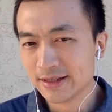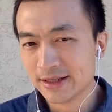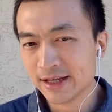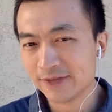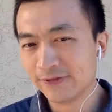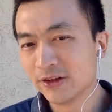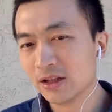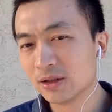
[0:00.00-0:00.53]

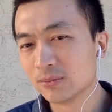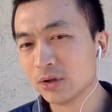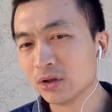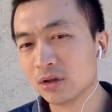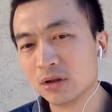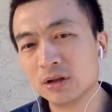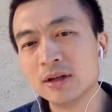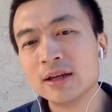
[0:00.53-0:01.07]
And
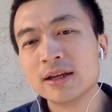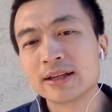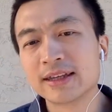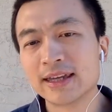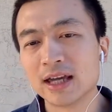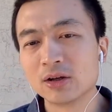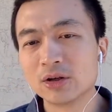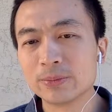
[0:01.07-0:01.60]
furthermore,
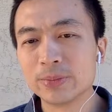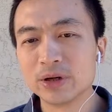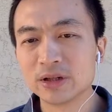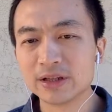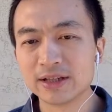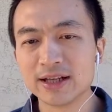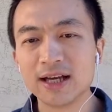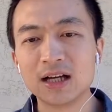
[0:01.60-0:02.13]
Gary
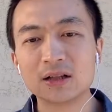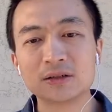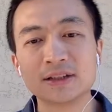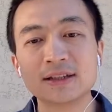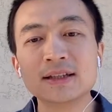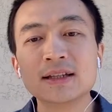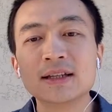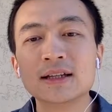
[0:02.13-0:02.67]
pointed
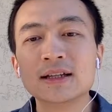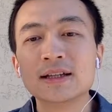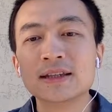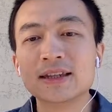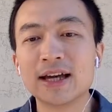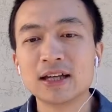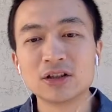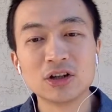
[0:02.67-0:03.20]
out
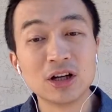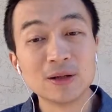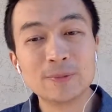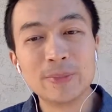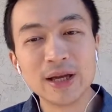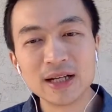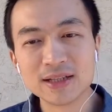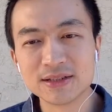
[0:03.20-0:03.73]
that your
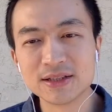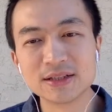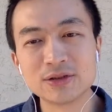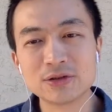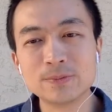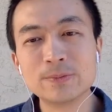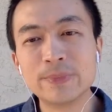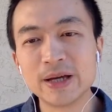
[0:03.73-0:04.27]
ability
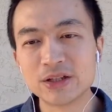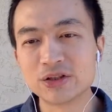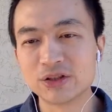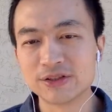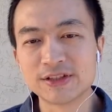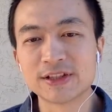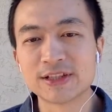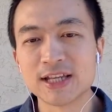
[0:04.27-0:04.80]
to
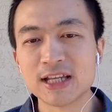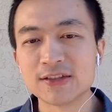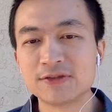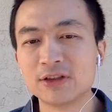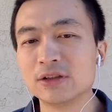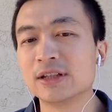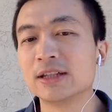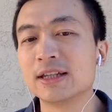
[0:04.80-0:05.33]
budget
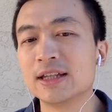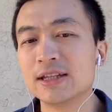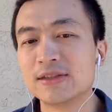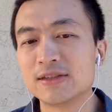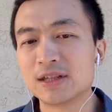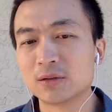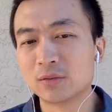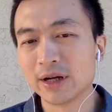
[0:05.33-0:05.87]
successfully
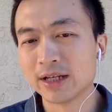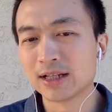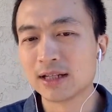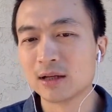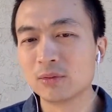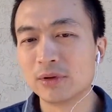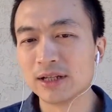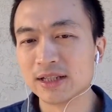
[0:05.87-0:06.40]
is
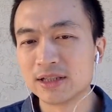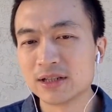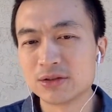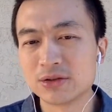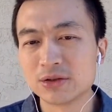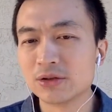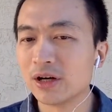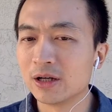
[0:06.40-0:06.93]
directly
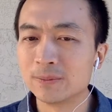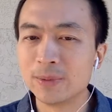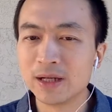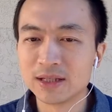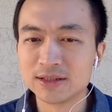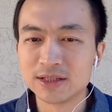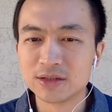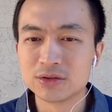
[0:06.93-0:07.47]
related to your
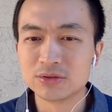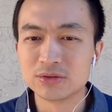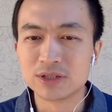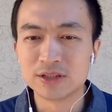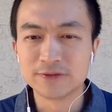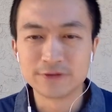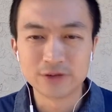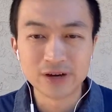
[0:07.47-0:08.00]
ability to
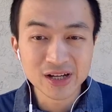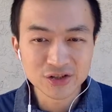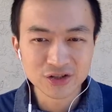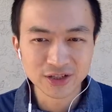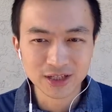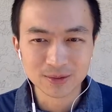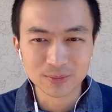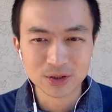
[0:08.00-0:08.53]

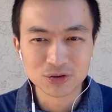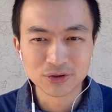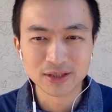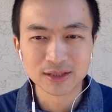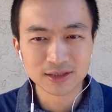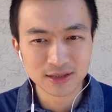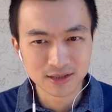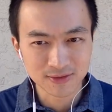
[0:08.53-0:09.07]
differentiate
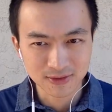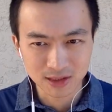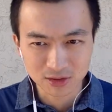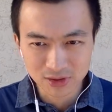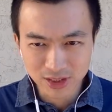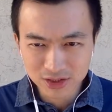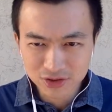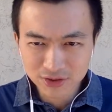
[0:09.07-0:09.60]
between
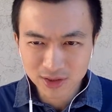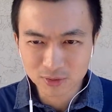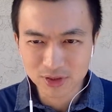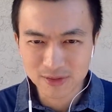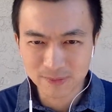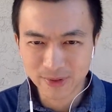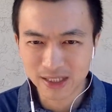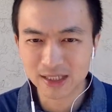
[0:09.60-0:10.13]
discretionary
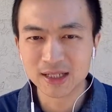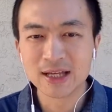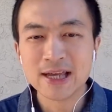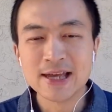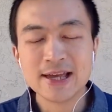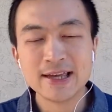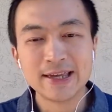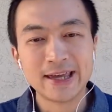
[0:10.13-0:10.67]
spending
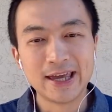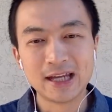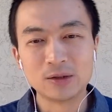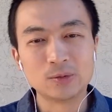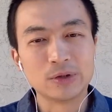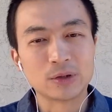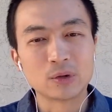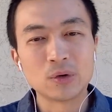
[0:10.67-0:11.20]
and
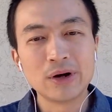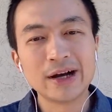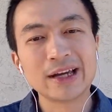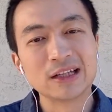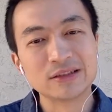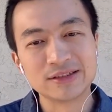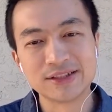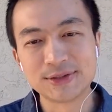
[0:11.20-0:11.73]

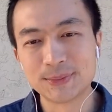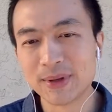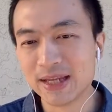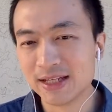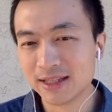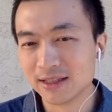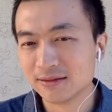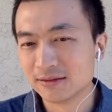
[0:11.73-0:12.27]
required spending.